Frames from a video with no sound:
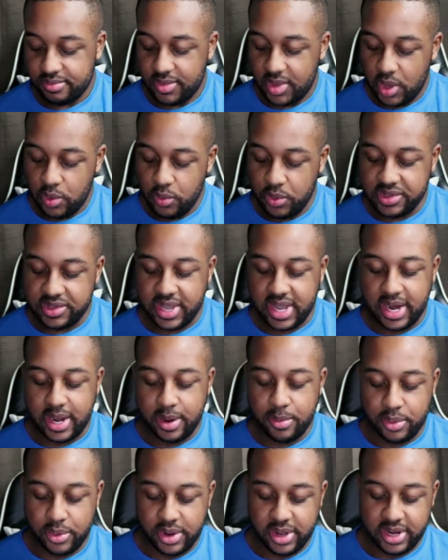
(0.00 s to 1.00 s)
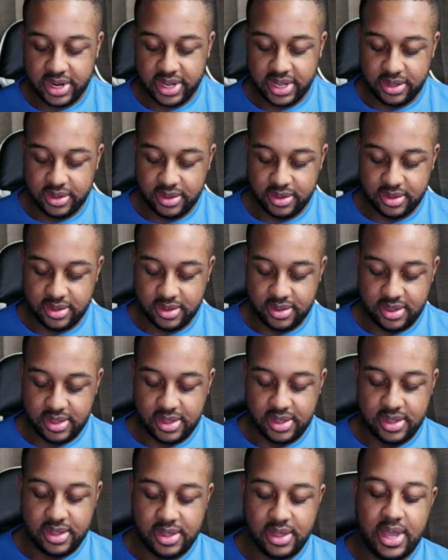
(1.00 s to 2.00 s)
was that I
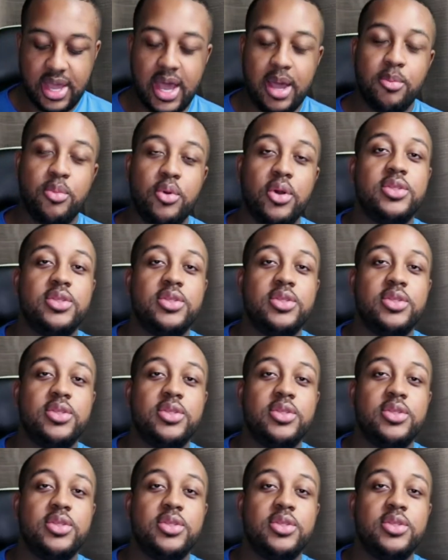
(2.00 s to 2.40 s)
brought